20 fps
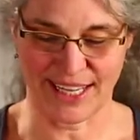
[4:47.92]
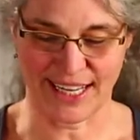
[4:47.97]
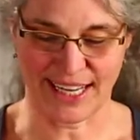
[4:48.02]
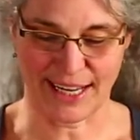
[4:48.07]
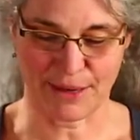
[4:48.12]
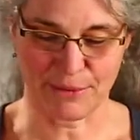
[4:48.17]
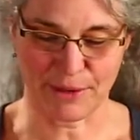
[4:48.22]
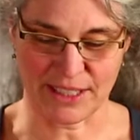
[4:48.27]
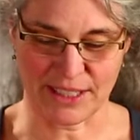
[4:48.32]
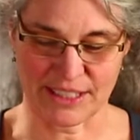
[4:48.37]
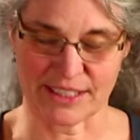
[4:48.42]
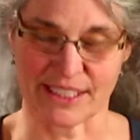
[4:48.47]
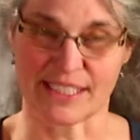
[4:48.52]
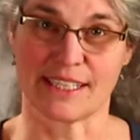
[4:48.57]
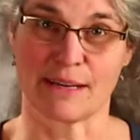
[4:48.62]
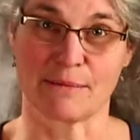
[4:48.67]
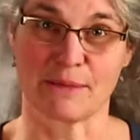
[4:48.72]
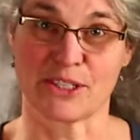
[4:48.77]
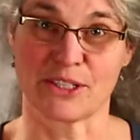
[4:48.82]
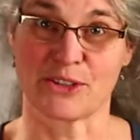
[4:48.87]
I wanted to
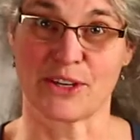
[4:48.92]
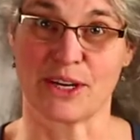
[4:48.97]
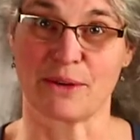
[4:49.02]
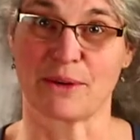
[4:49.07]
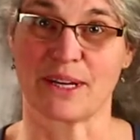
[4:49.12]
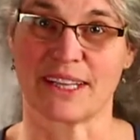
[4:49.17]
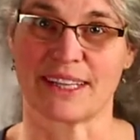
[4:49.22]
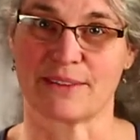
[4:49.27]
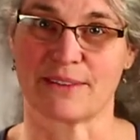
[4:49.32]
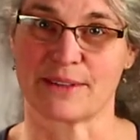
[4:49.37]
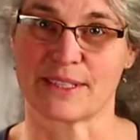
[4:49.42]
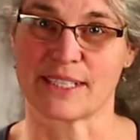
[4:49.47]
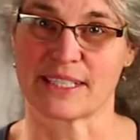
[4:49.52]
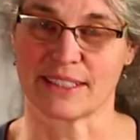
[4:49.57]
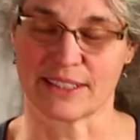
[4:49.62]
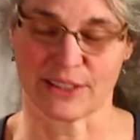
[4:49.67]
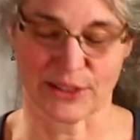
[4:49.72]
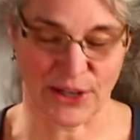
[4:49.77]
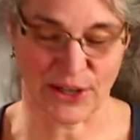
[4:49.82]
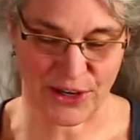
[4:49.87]
demonstrate one that was a
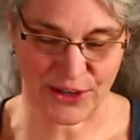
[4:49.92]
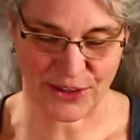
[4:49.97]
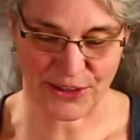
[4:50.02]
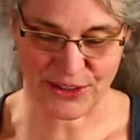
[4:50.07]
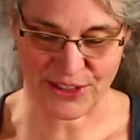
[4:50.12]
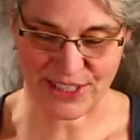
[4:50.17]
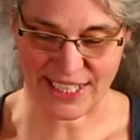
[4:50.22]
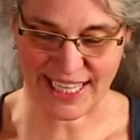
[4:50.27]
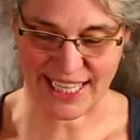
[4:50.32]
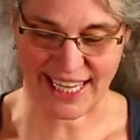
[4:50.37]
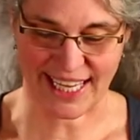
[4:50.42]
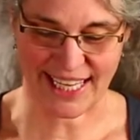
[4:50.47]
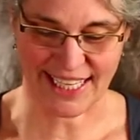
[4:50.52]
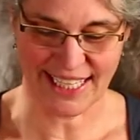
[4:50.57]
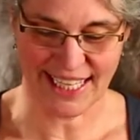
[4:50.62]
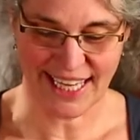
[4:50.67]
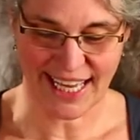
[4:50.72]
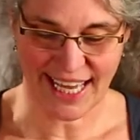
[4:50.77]
little harder to get.